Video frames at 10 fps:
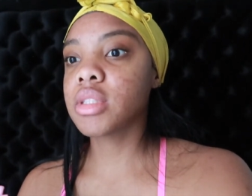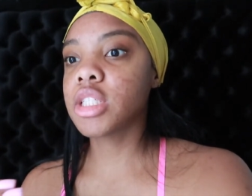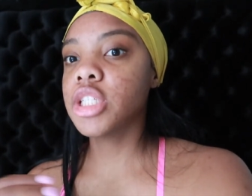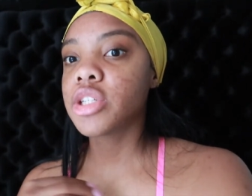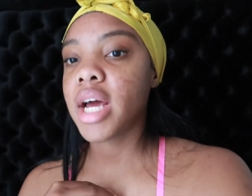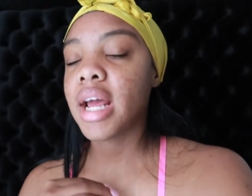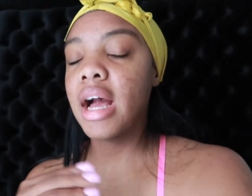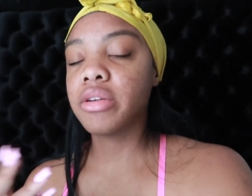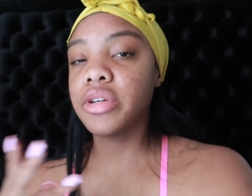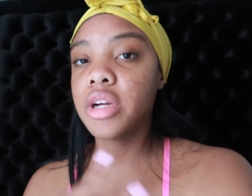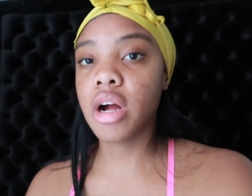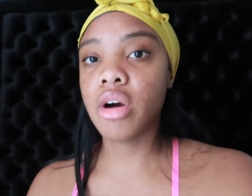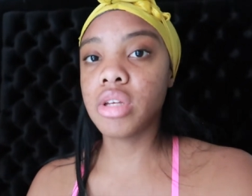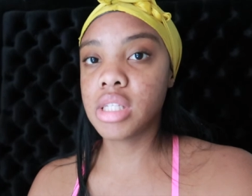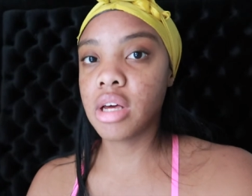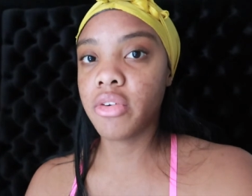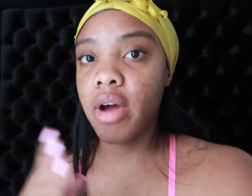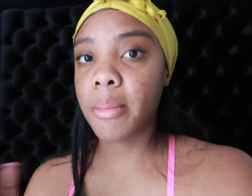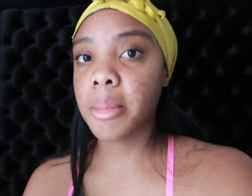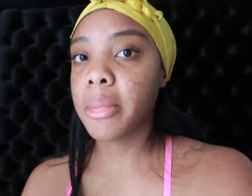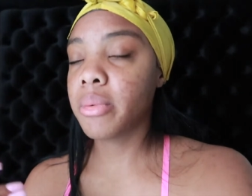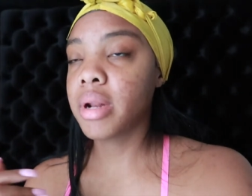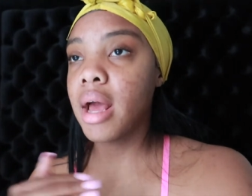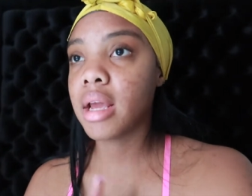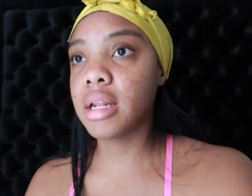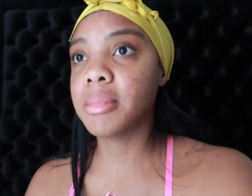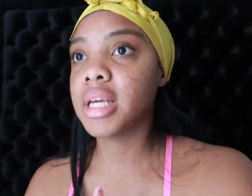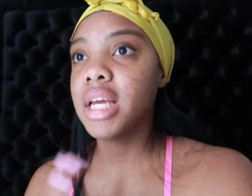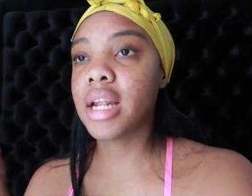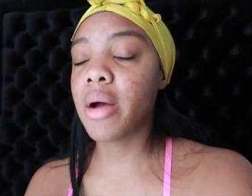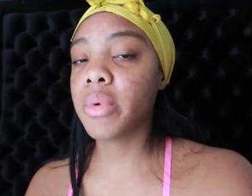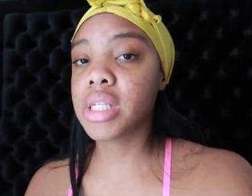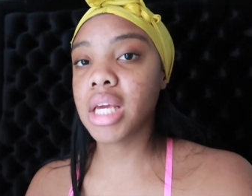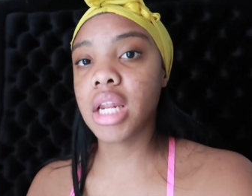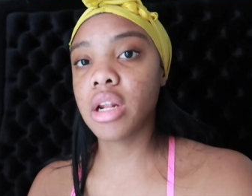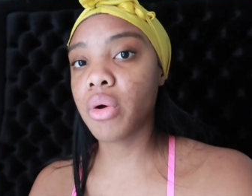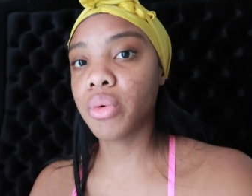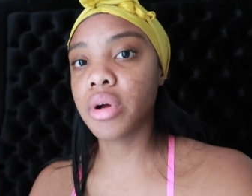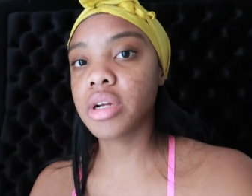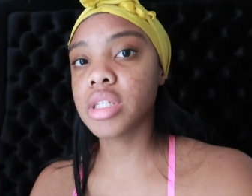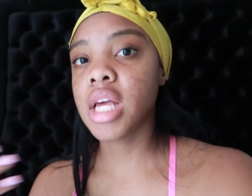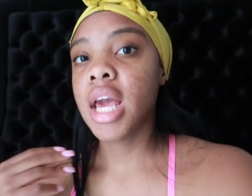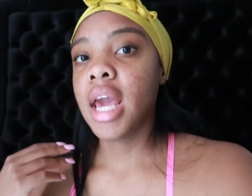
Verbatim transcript: just try to outdo your old self. I remember when I, in the beginning, I wasn't getting no orders.